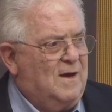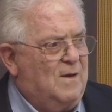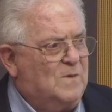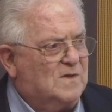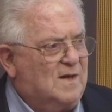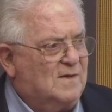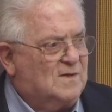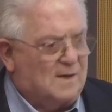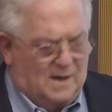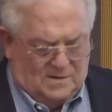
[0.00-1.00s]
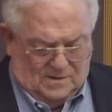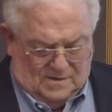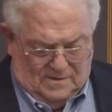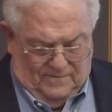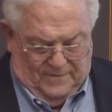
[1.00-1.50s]
embassy
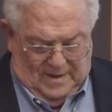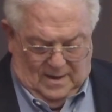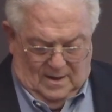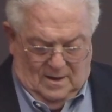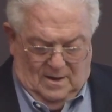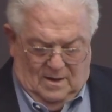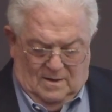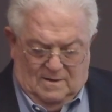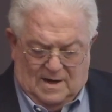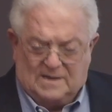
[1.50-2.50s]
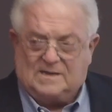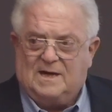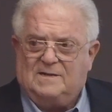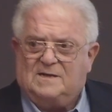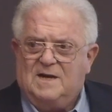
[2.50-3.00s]
installations. The United
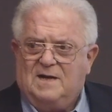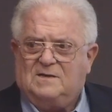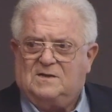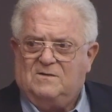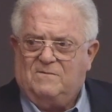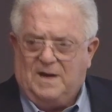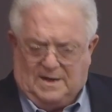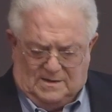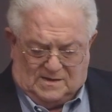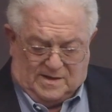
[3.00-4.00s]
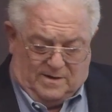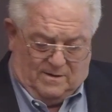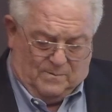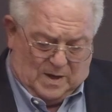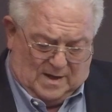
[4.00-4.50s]
States needs to
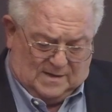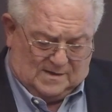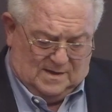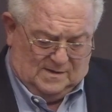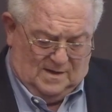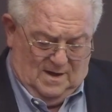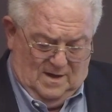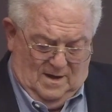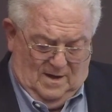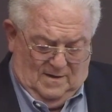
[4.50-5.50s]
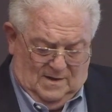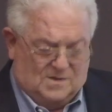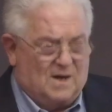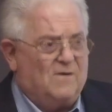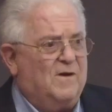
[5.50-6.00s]
reconsider policies that
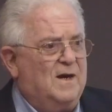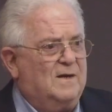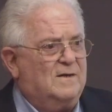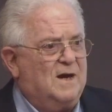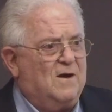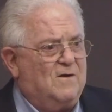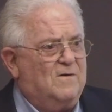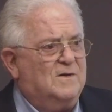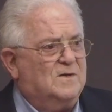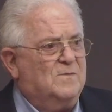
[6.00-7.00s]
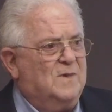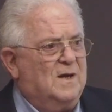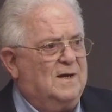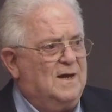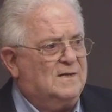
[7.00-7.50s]
generate terrorism
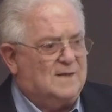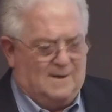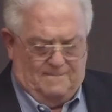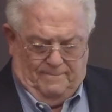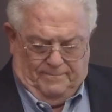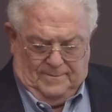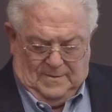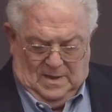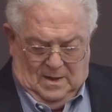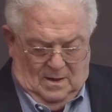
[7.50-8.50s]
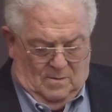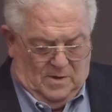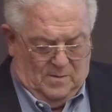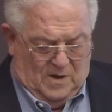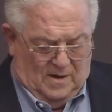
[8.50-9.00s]
against it.
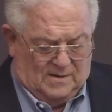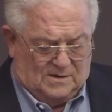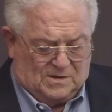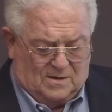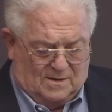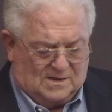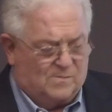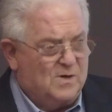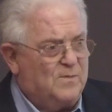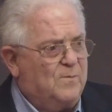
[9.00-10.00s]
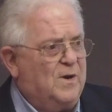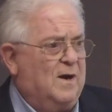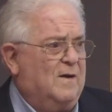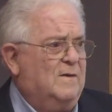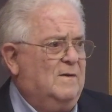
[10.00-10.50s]
But Americans should also be
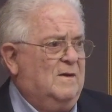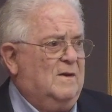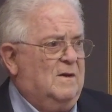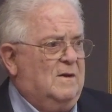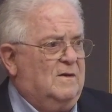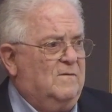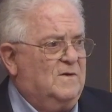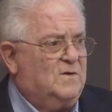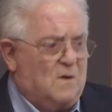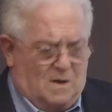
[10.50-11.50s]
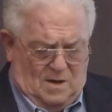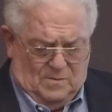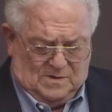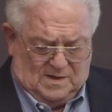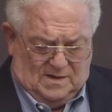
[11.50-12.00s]
prepared to withdraw
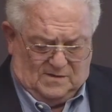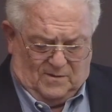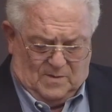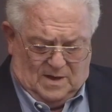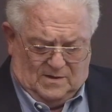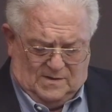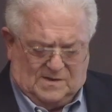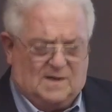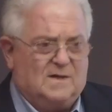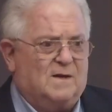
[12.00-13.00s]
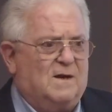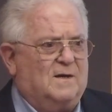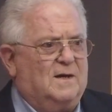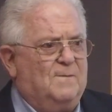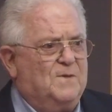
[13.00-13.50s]
embassies from countries that
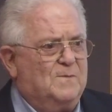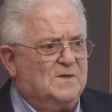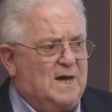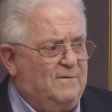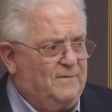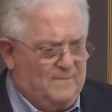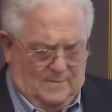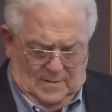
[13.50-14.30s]
cannot keep them safe.